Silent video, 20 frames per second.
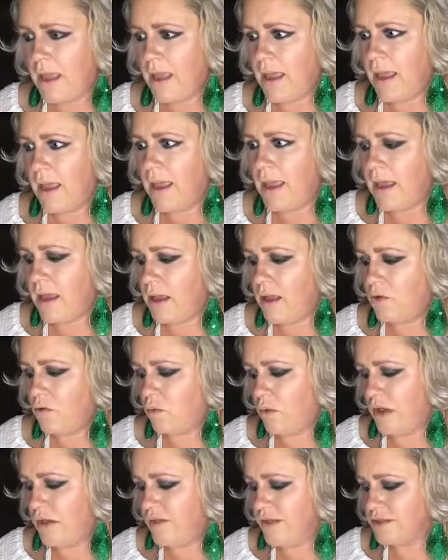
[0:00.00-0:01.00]
And
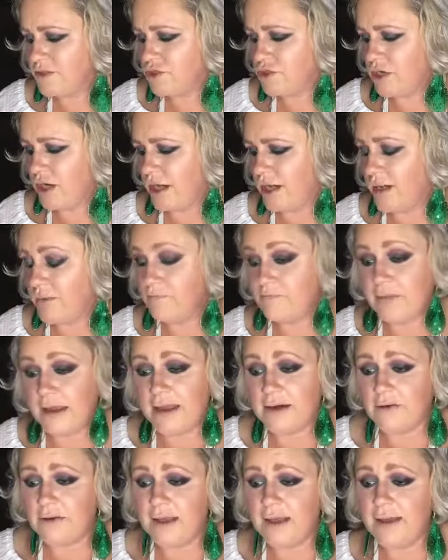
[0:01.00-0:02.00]
while that's drying, I
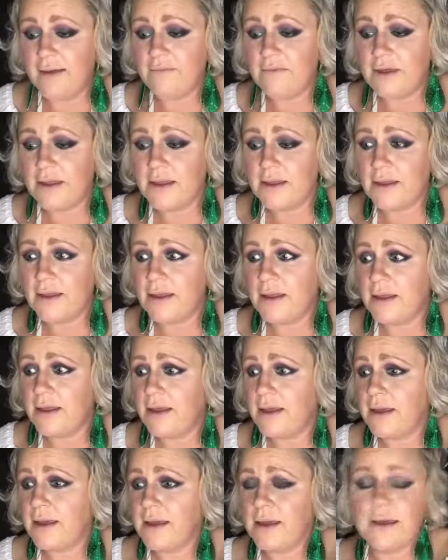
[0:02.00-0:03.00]
don't have
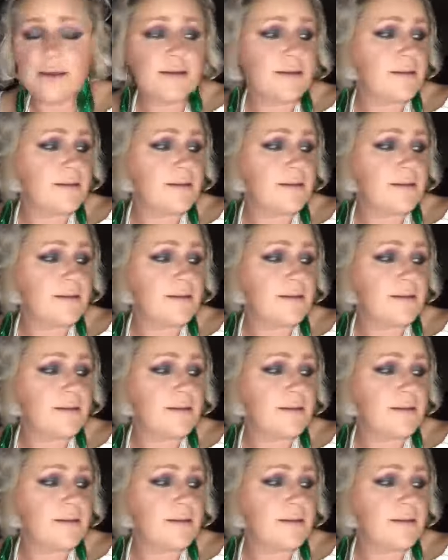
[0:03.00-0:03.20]
a